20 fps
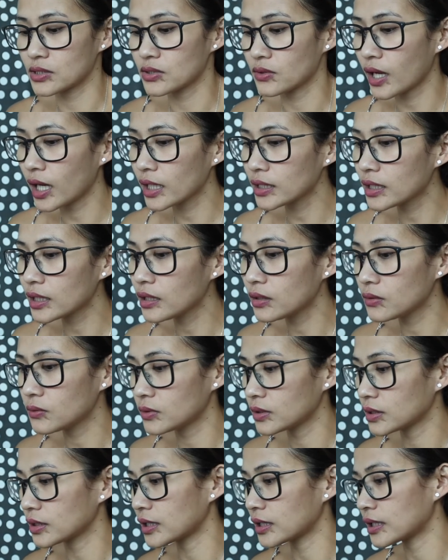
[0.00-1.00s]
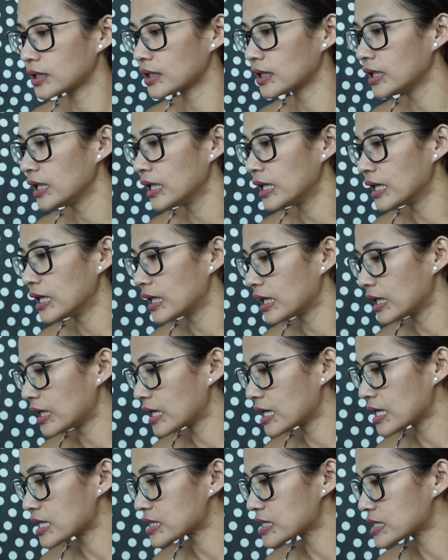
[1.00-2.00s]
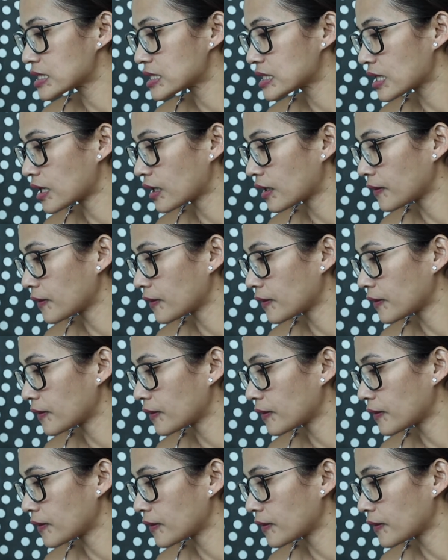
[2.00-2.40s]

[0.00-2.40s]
So Ate Luna is